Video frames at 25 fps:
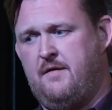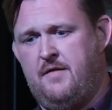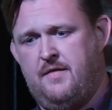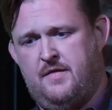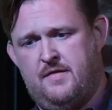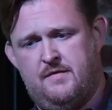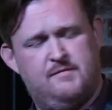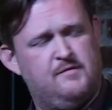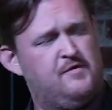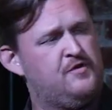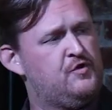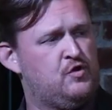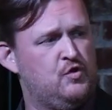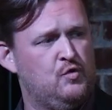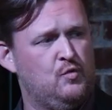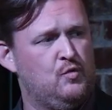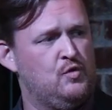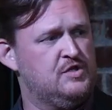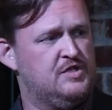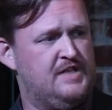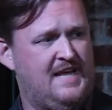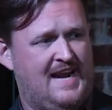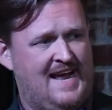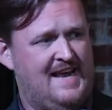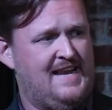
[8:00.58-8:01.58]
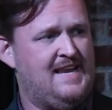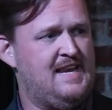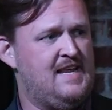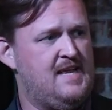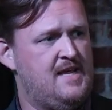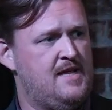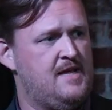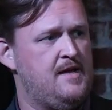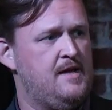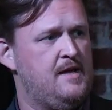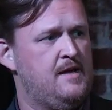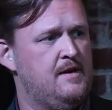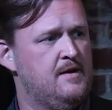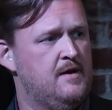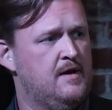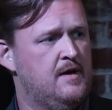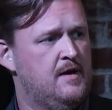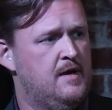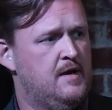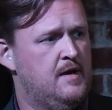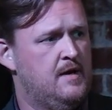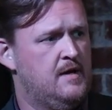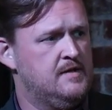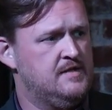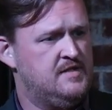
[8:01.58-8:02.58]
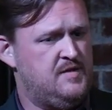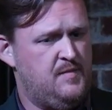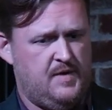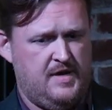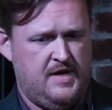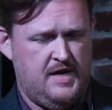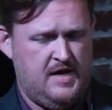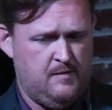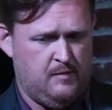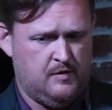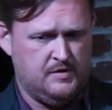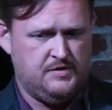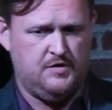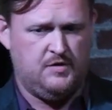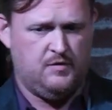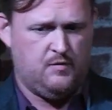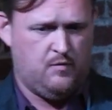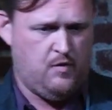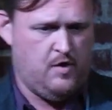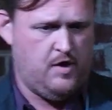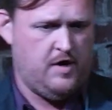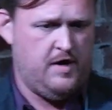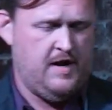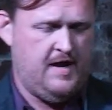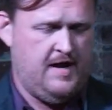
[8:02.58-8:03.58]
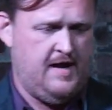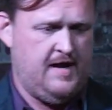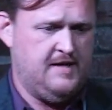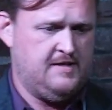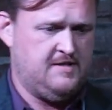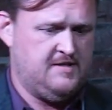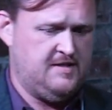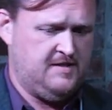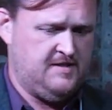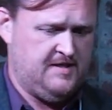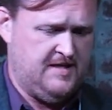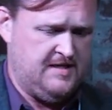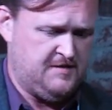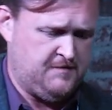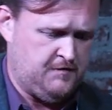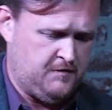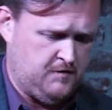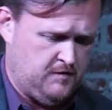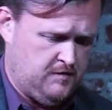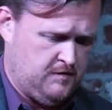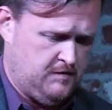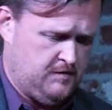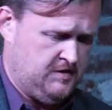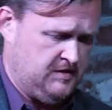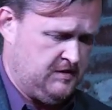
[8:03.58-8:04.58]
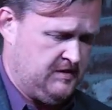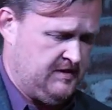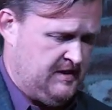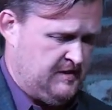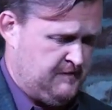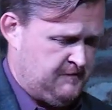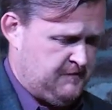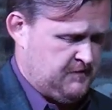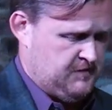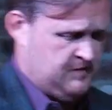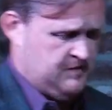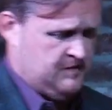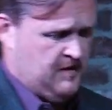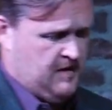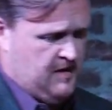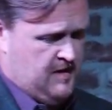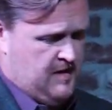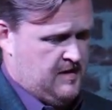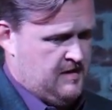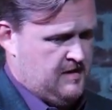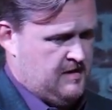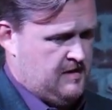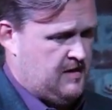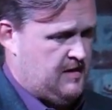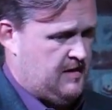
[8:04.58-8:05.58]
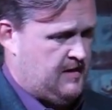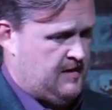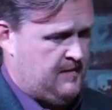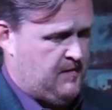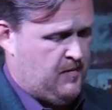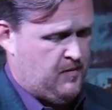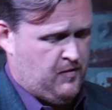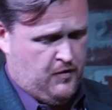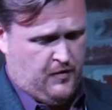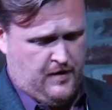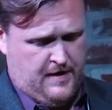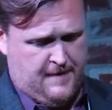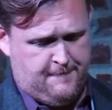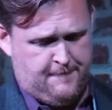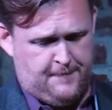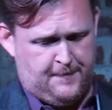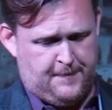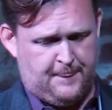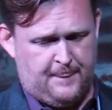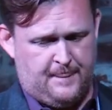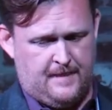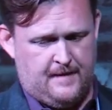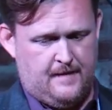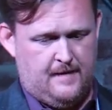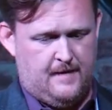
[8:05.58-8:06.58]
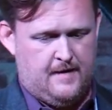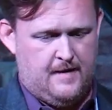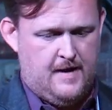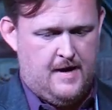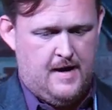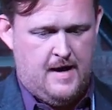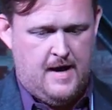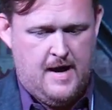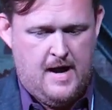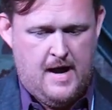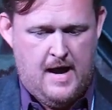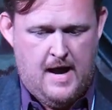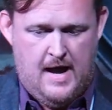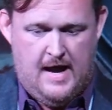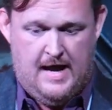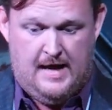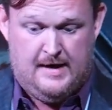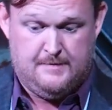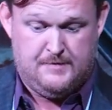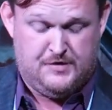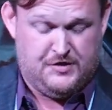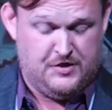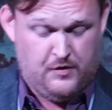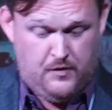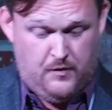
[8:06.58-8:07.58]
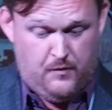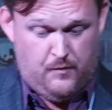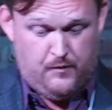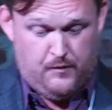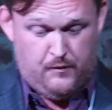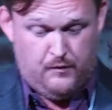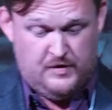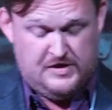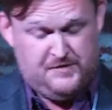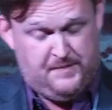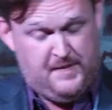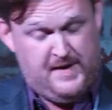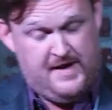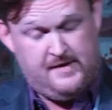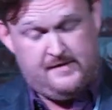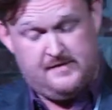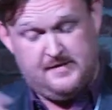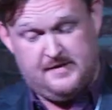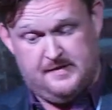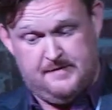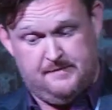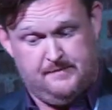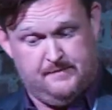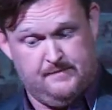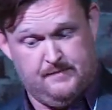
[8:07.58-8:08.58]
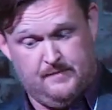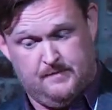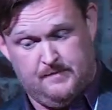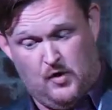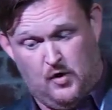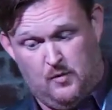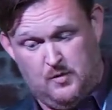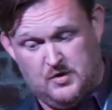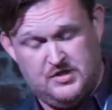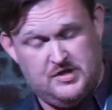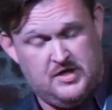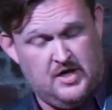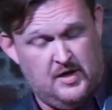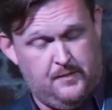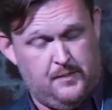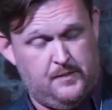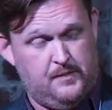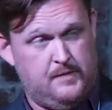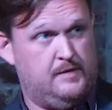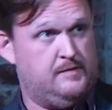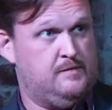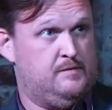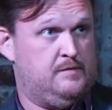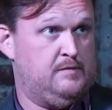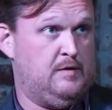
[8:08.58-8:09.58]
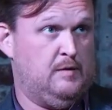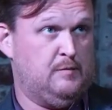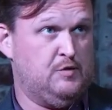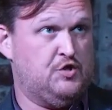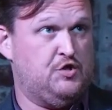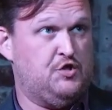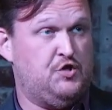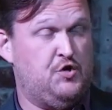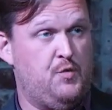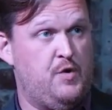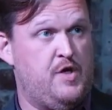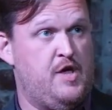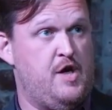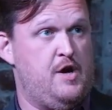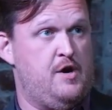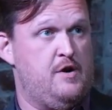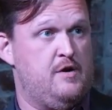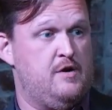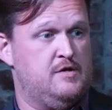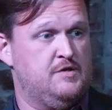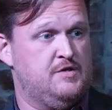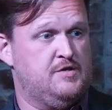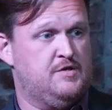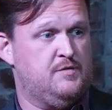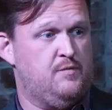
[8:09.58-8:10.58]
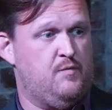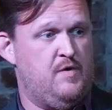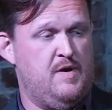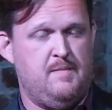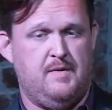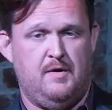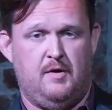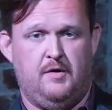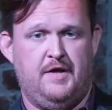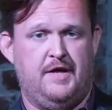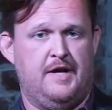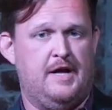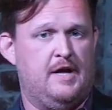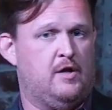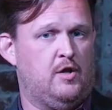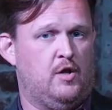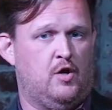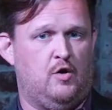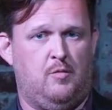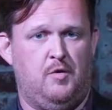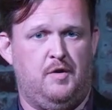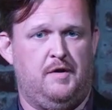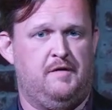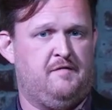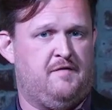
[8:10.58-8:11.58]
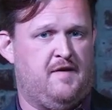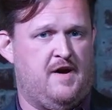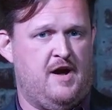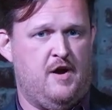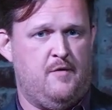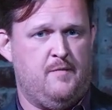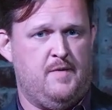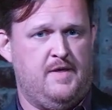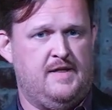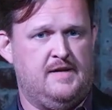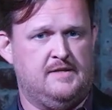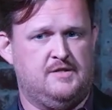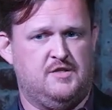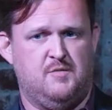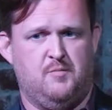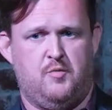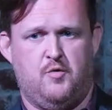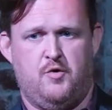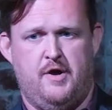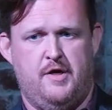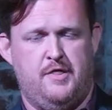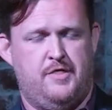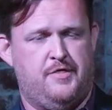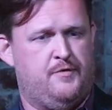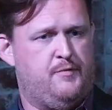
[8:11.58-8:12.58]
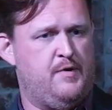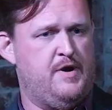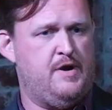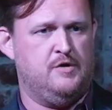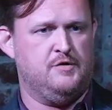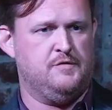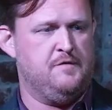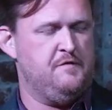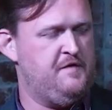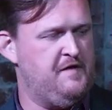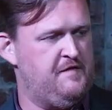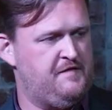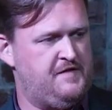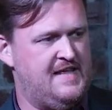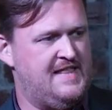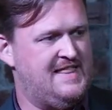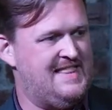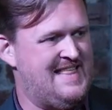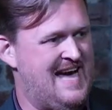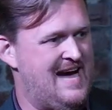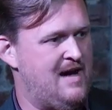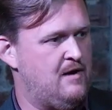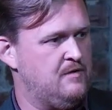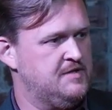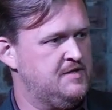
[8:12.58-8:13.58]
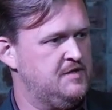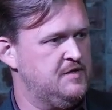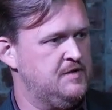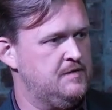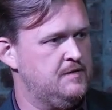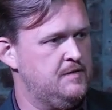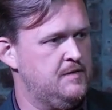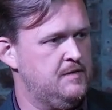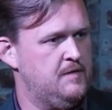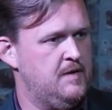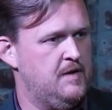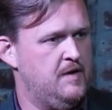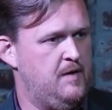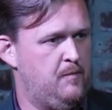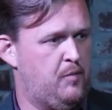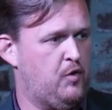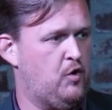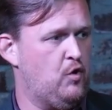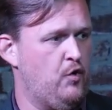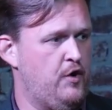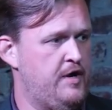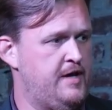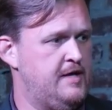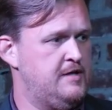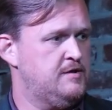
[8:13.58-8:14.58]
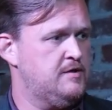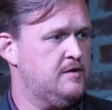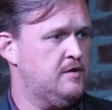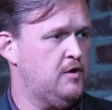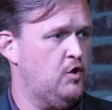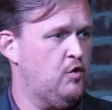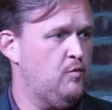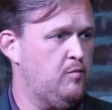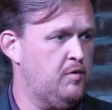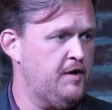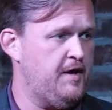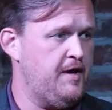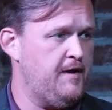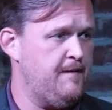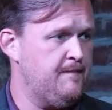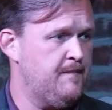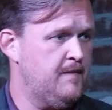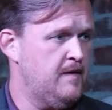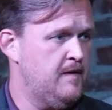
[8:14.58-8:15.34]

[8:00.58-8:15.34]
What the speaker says: of tools that I need to be able to run a successful program? So we spent almost 2 years rebuilding a global environment that supported 350,000 employees globally.